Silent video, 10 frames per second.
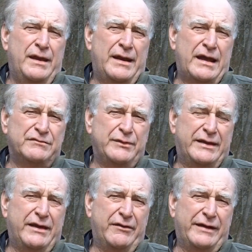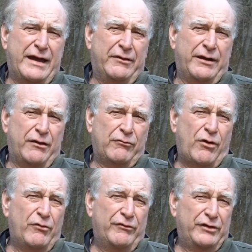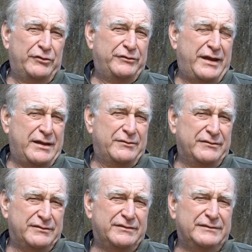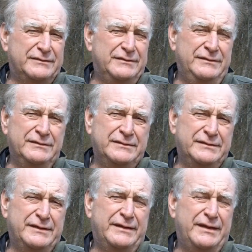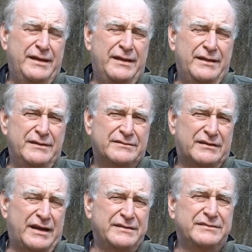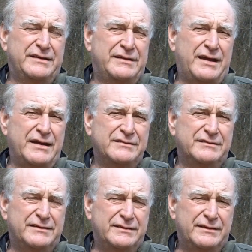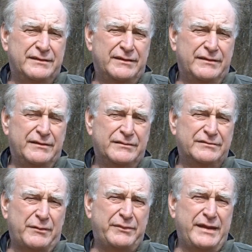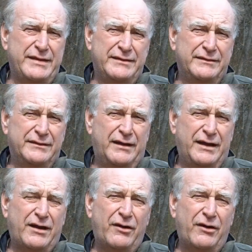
And as we carried out our row of undertakers, slicing and dicing, I